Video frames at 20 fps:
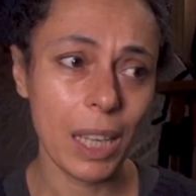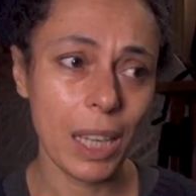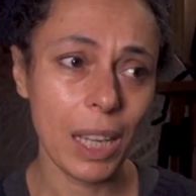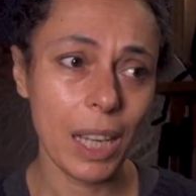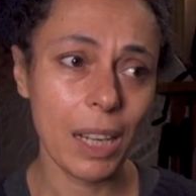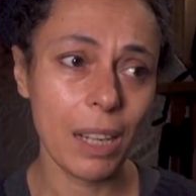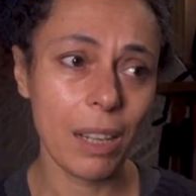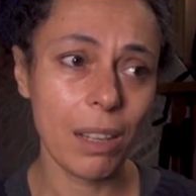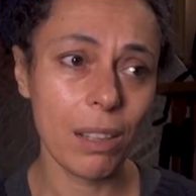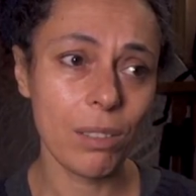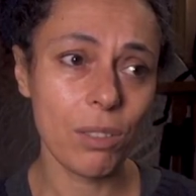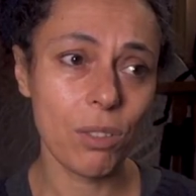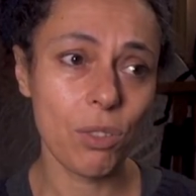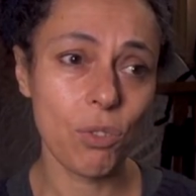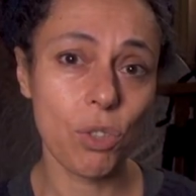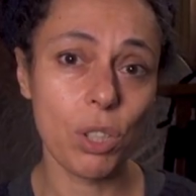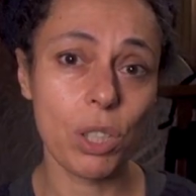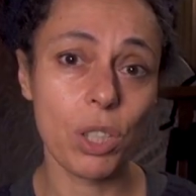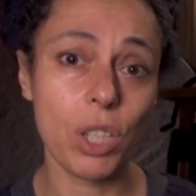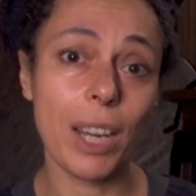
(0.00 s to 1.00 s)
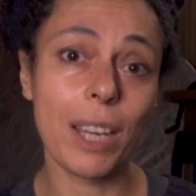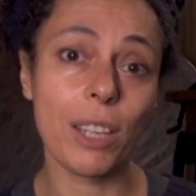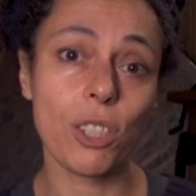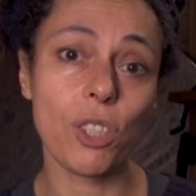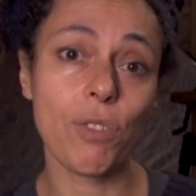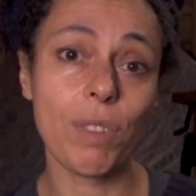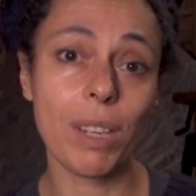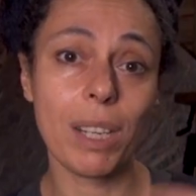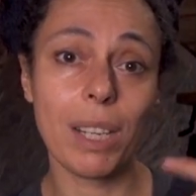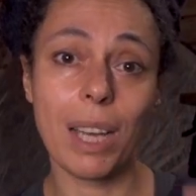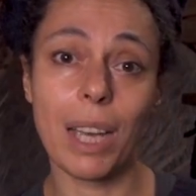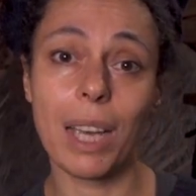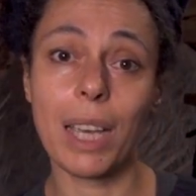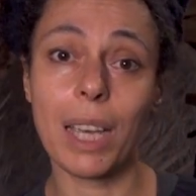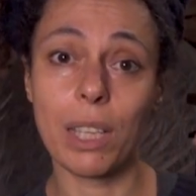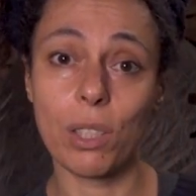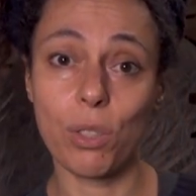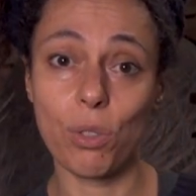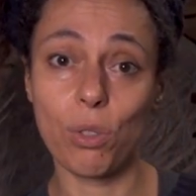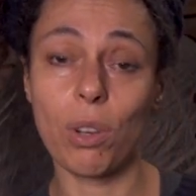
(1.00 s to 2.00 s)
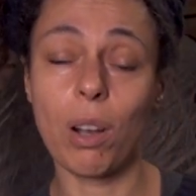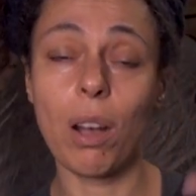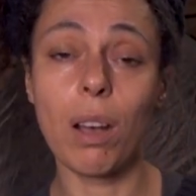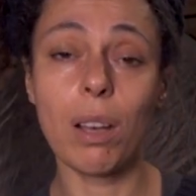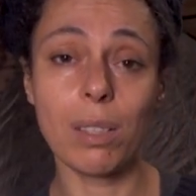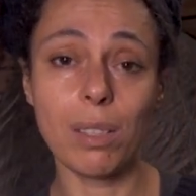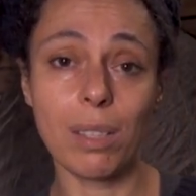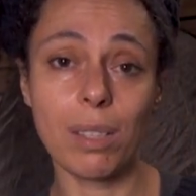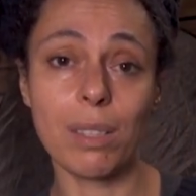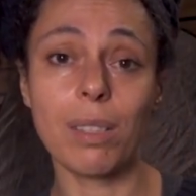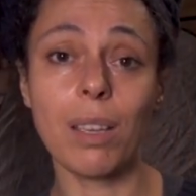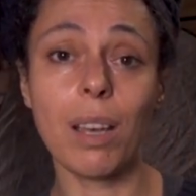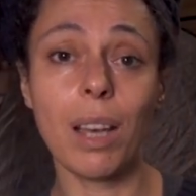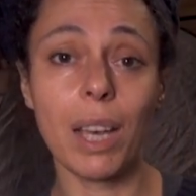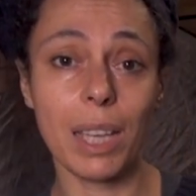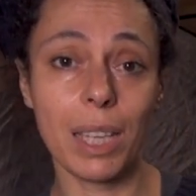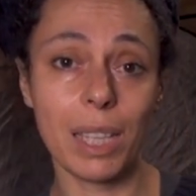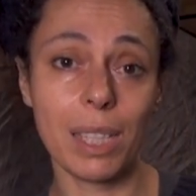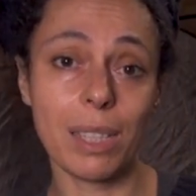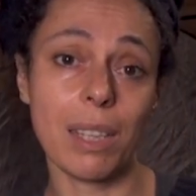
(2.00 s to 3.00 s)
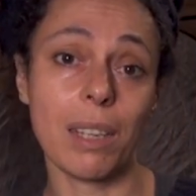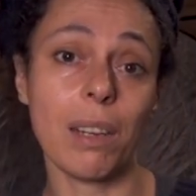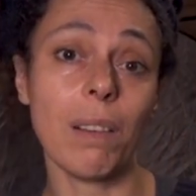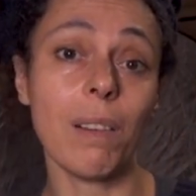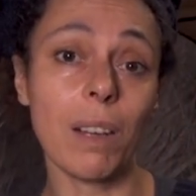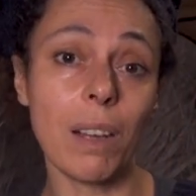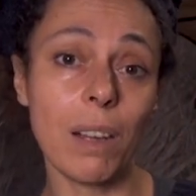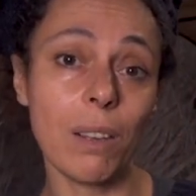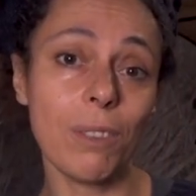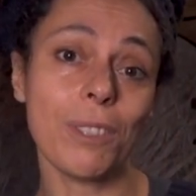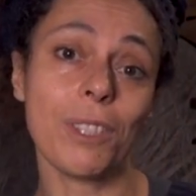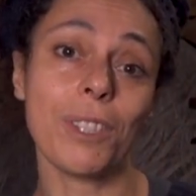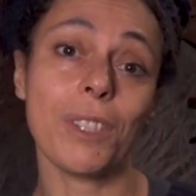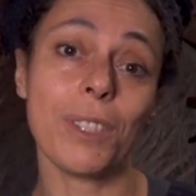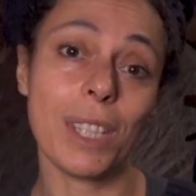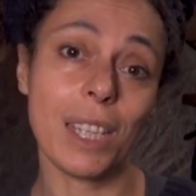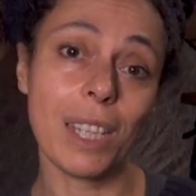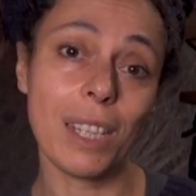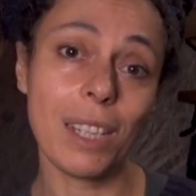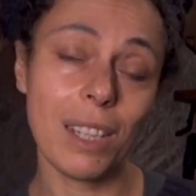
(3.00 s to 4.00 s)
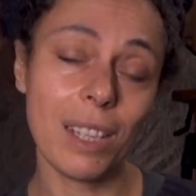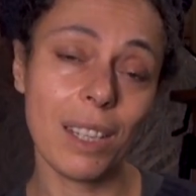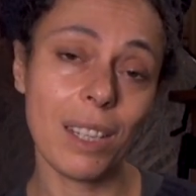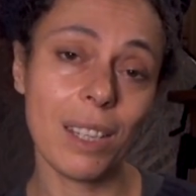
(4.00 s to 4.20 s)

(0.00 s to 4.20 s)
in the trajectory that it took our societies and our cultures in.